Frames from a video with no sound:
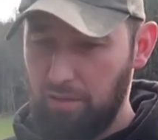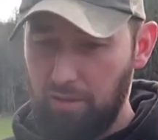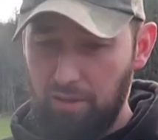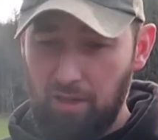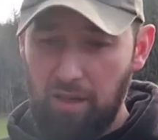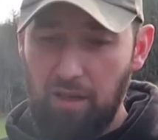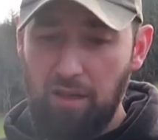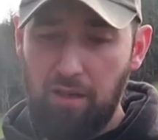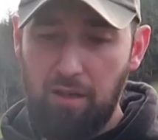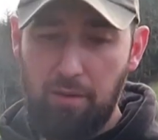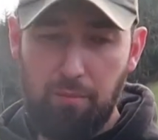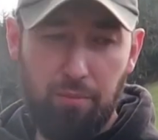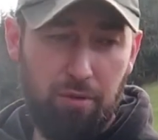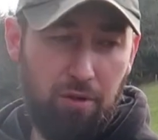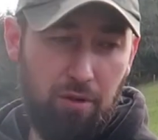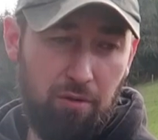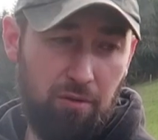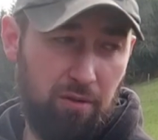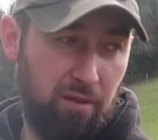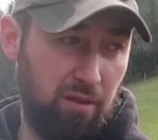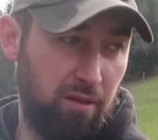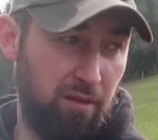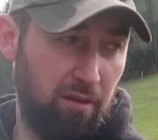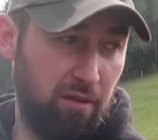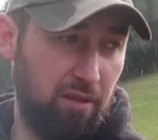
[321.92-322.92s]
trailer
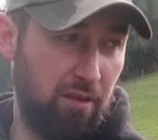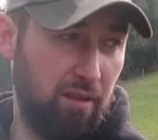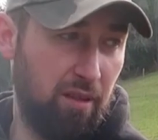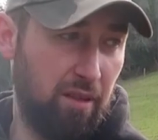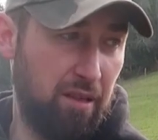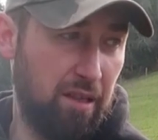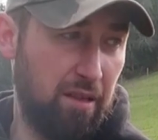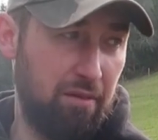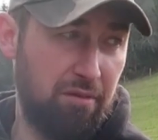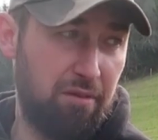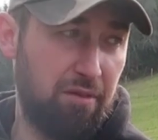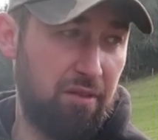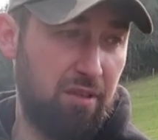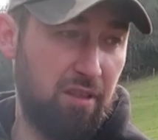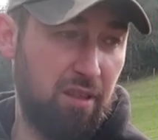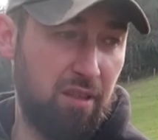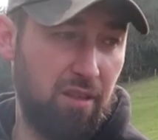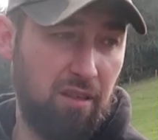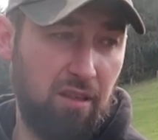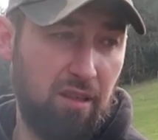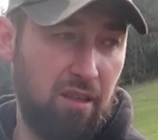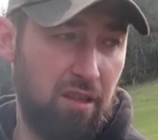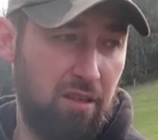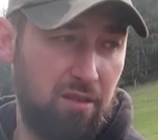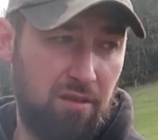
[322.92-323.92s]
broken and
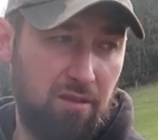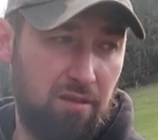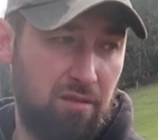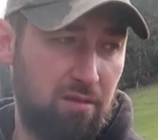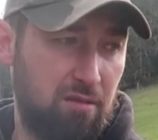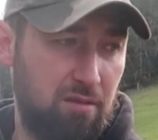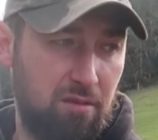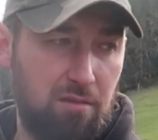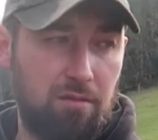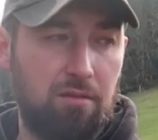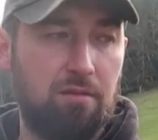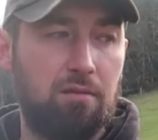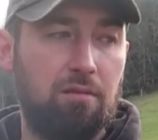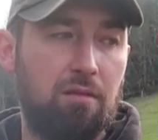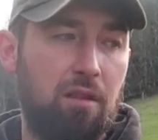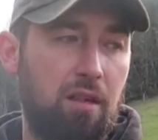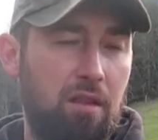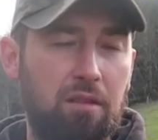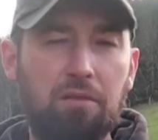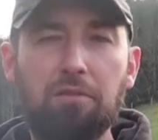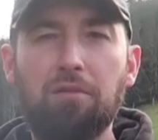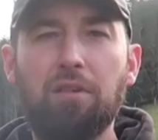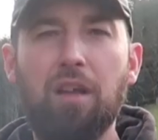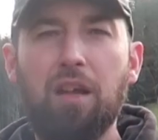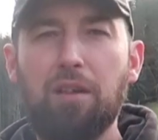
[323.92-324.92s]
everything, I
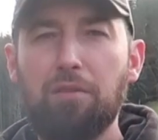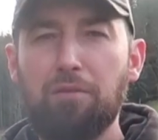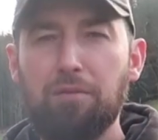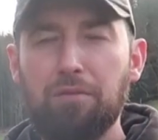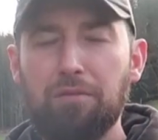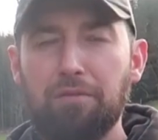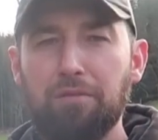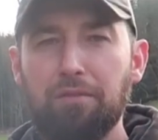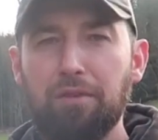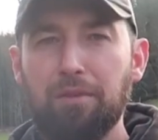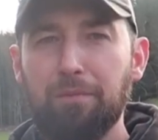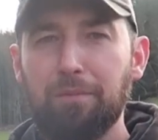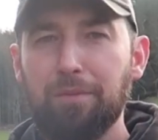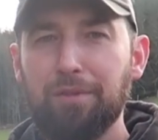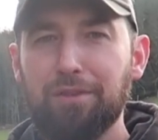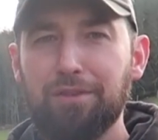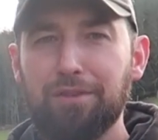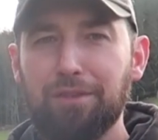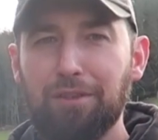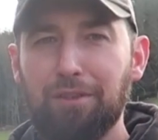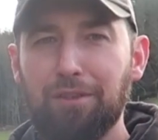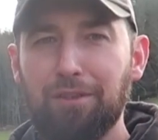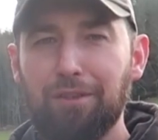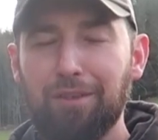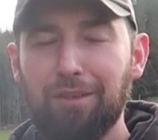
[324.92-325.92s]
couldn't film it.
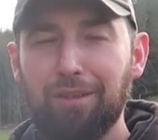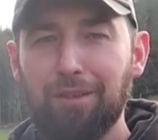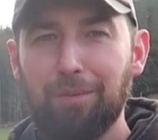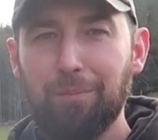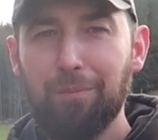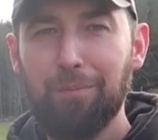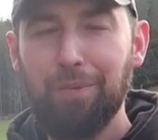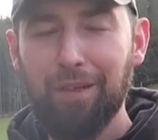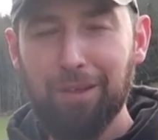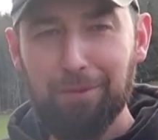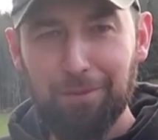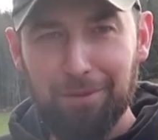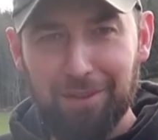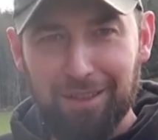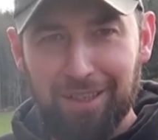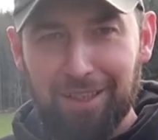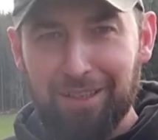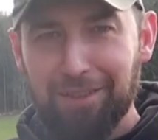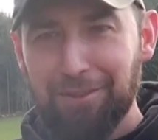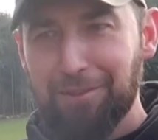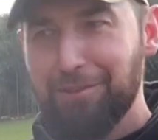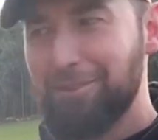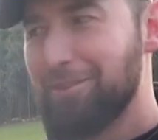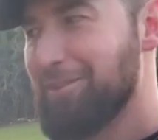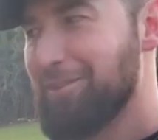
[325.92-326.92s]
So, but we're telling you the